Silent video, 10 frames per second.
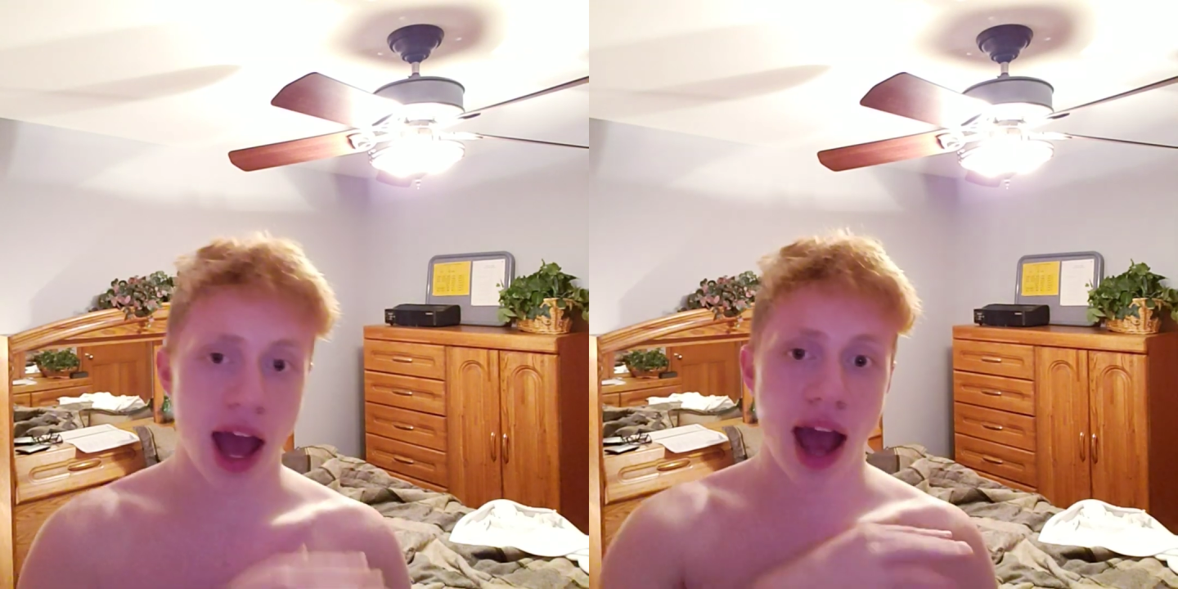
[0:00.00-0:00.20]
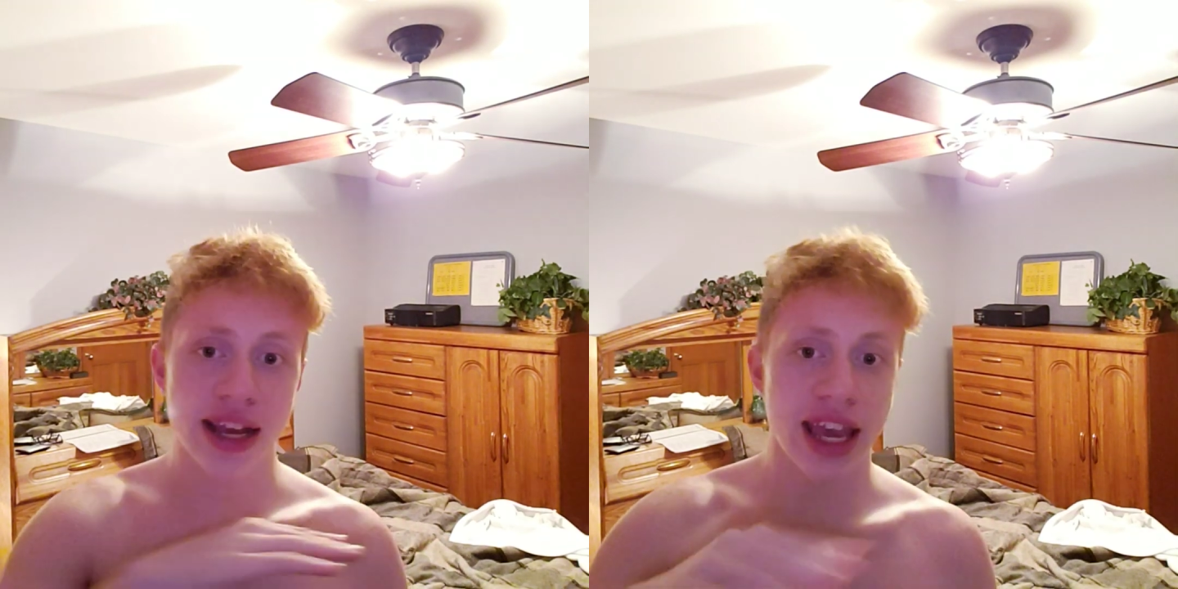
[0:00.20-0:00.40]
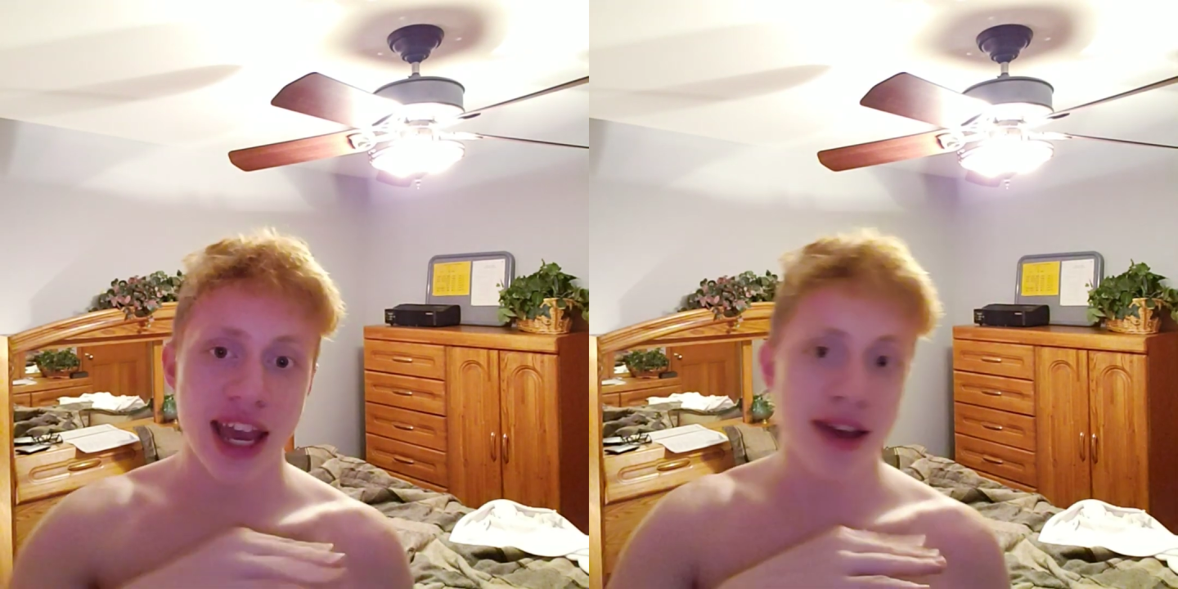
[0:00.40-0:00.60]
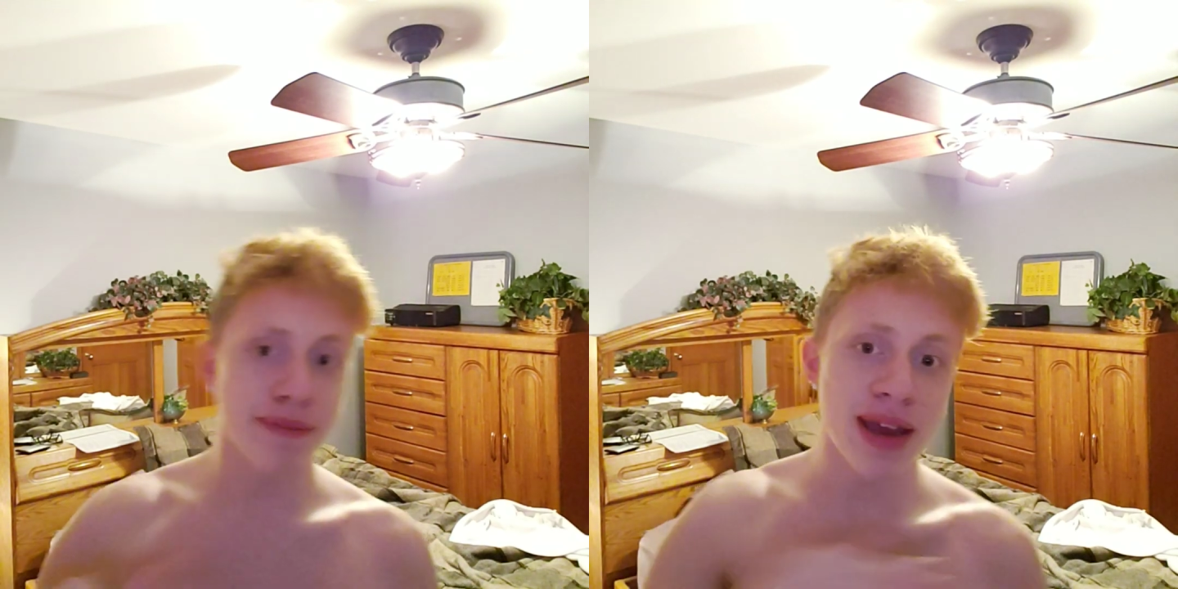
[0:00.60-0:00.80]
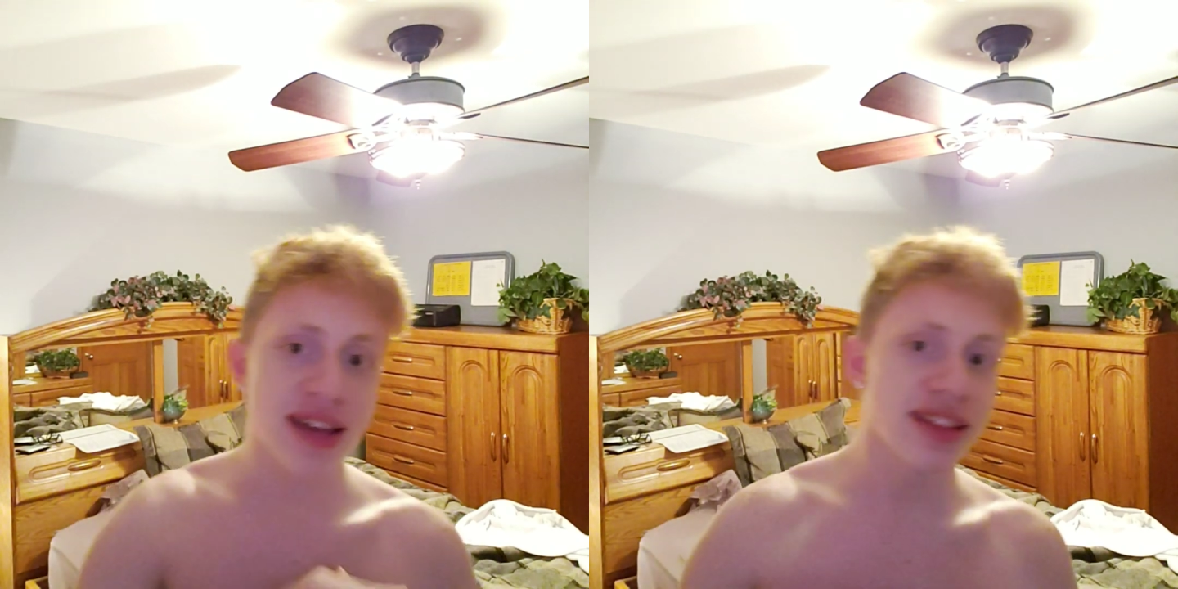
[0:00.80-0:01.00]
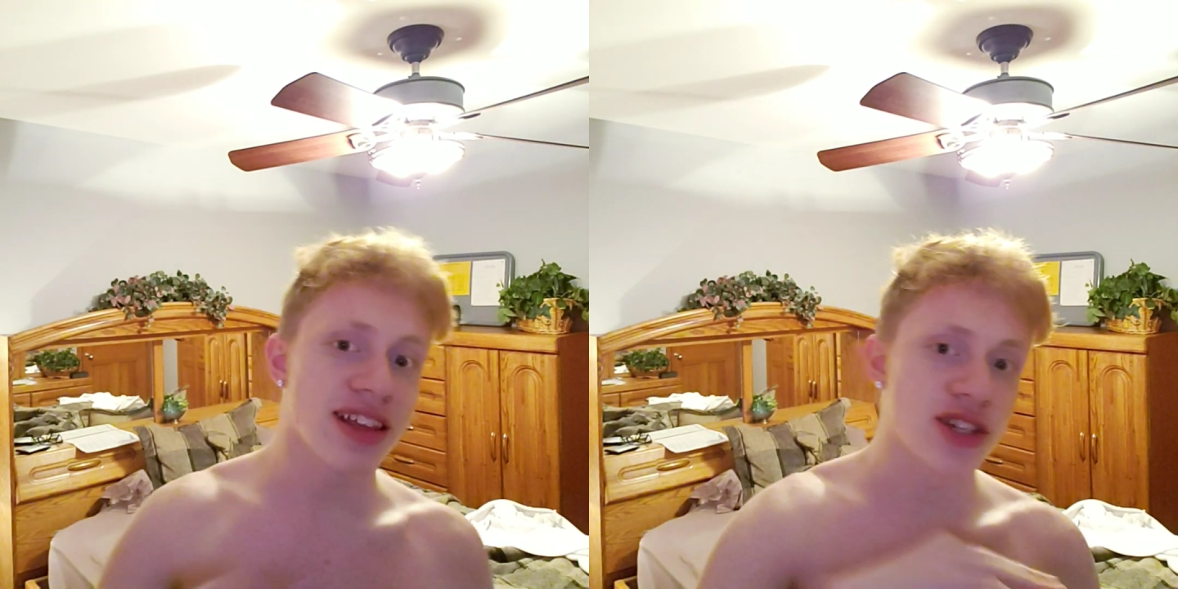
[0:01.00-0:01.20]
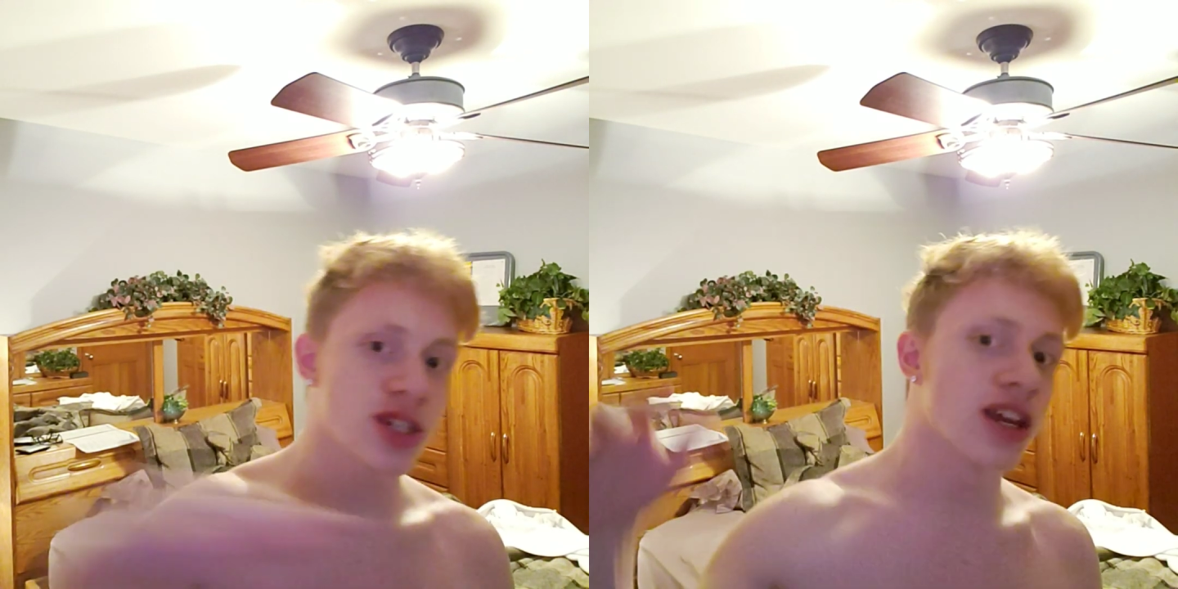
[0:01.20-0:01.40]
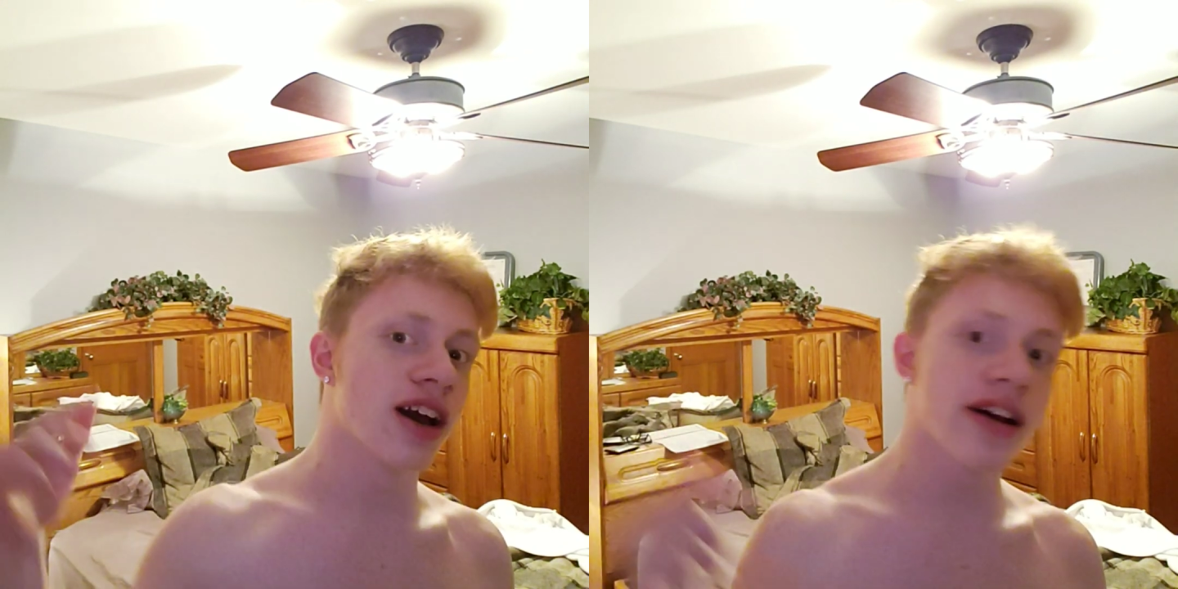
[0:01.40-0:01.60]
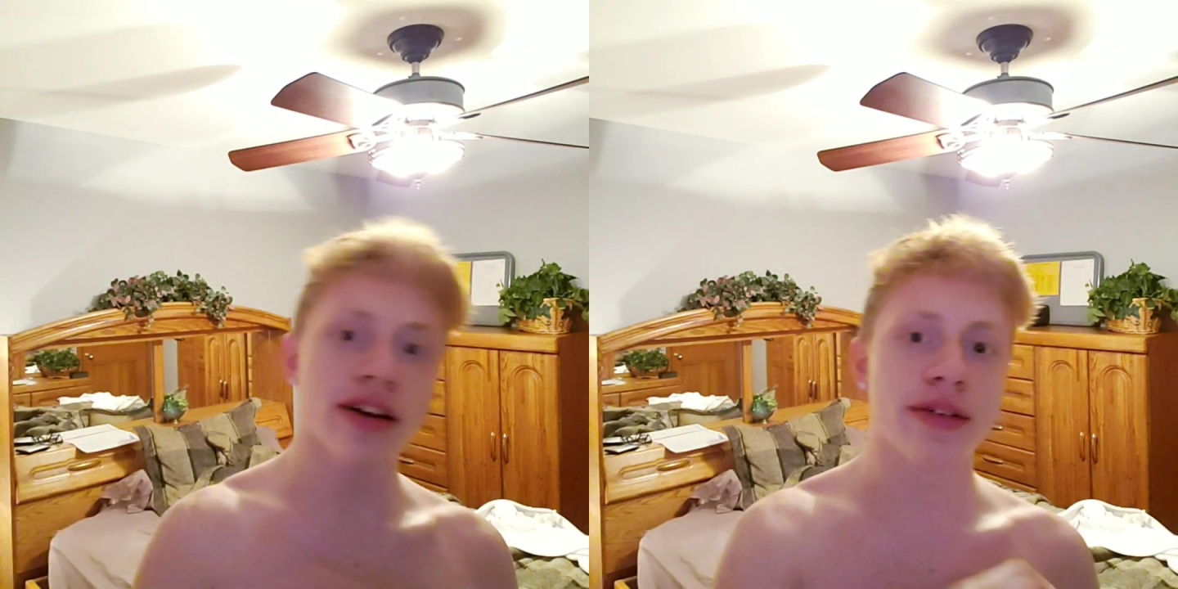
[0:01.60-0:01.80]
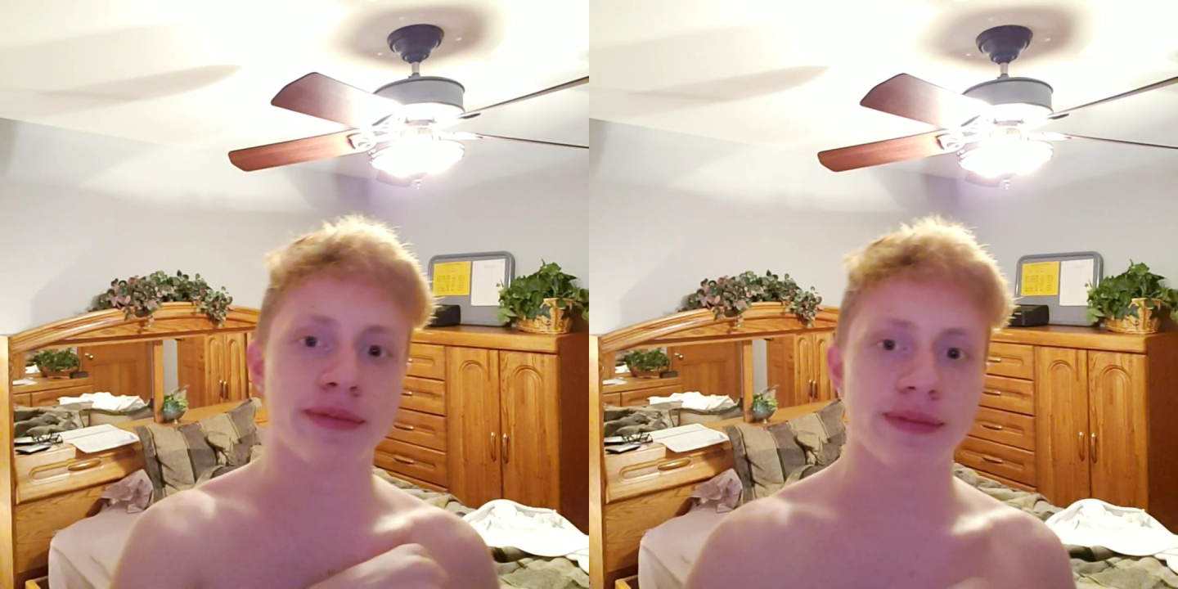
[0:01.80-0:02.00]
I can't make this shit
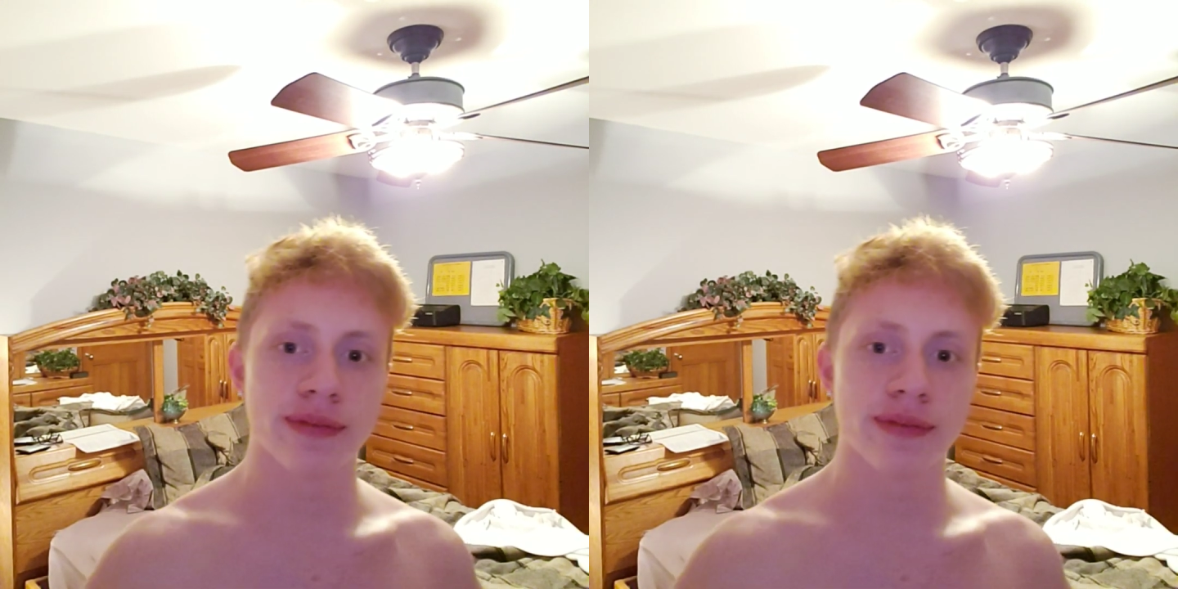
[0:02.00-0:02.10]
up.